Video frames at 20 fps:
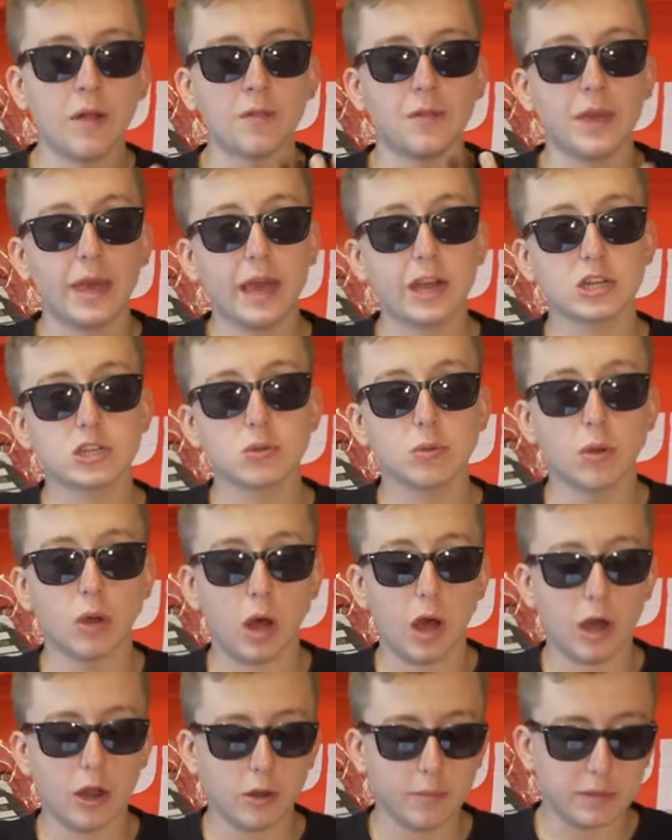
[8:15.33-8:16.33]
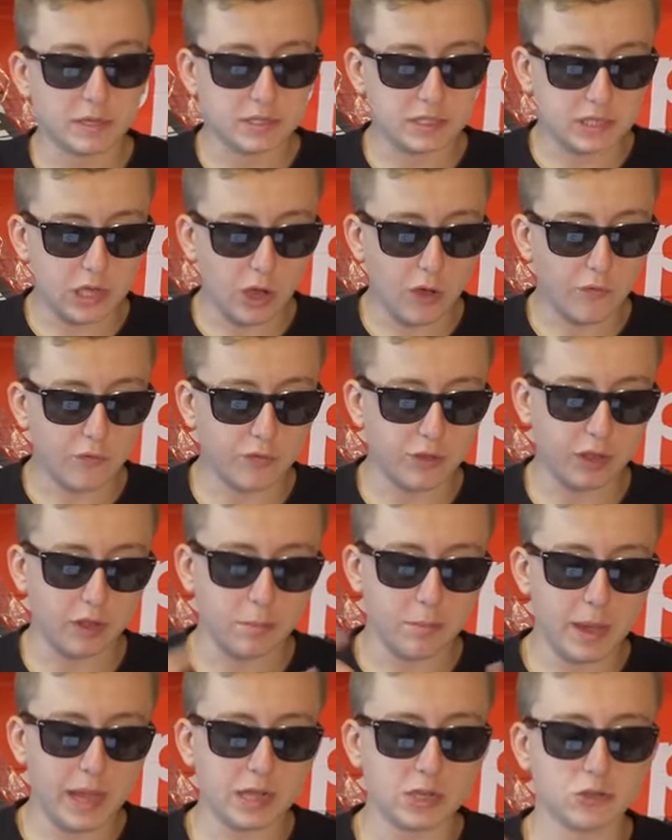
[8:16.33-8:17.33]
The actual item itself,
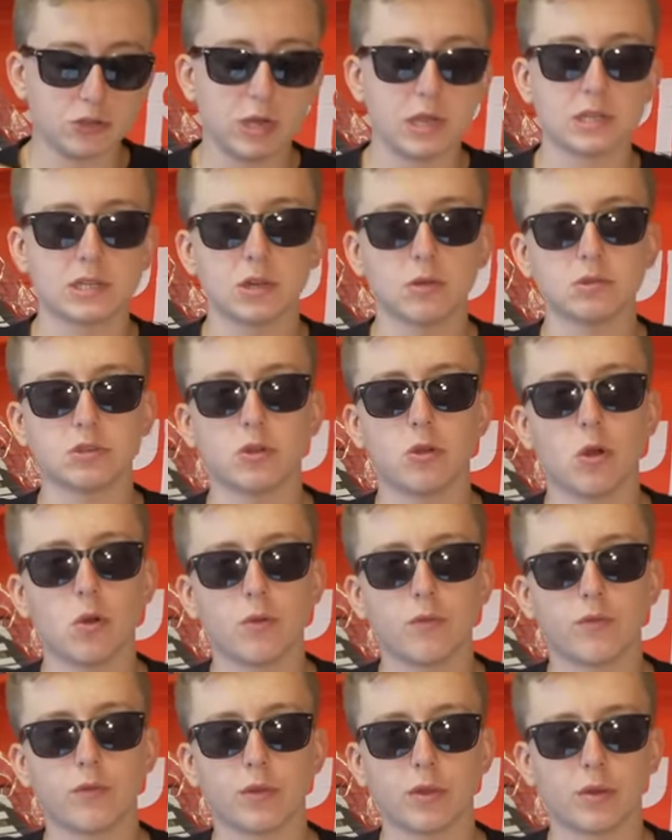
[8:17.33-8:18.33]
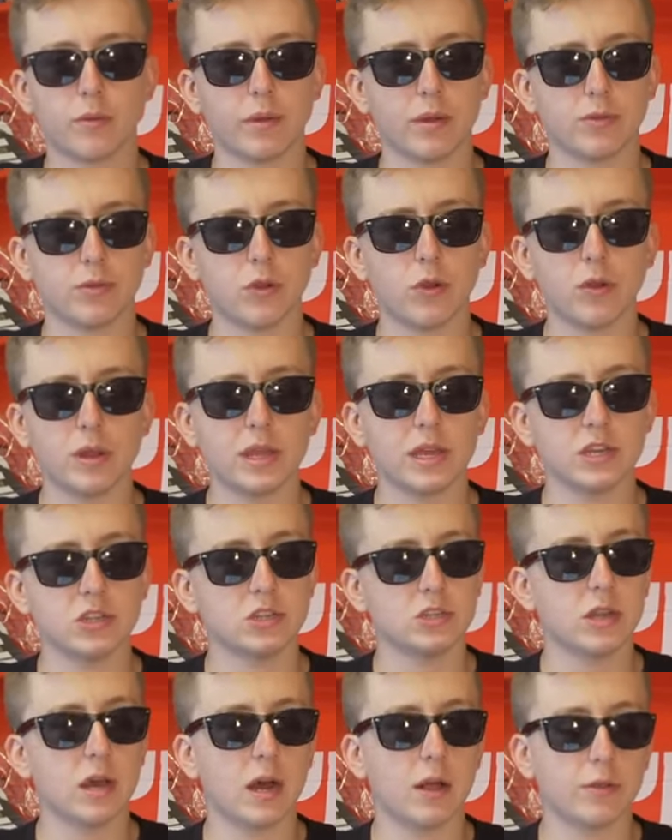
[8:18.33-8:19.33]
like Backtrack sells their own for like around
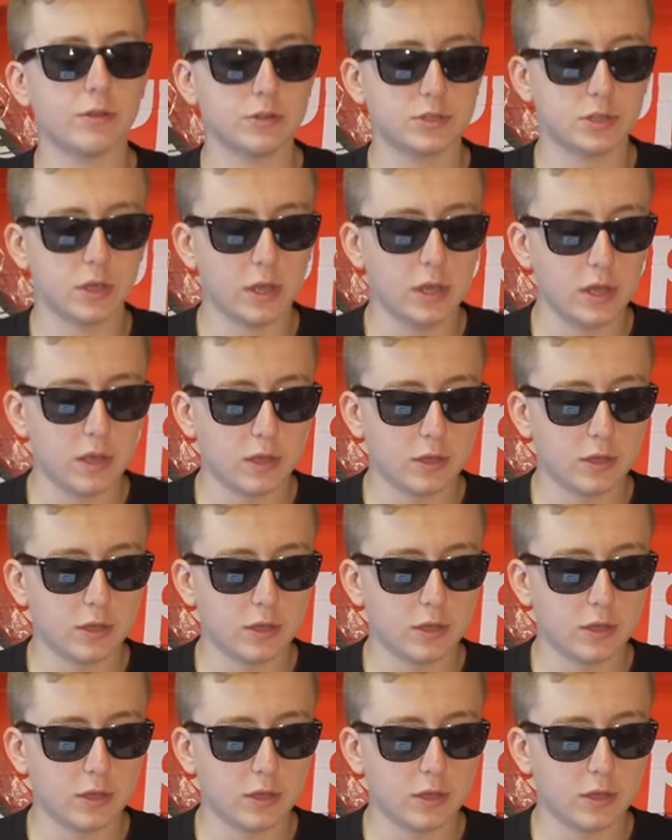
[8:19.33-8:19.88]
thirty-ish dollars.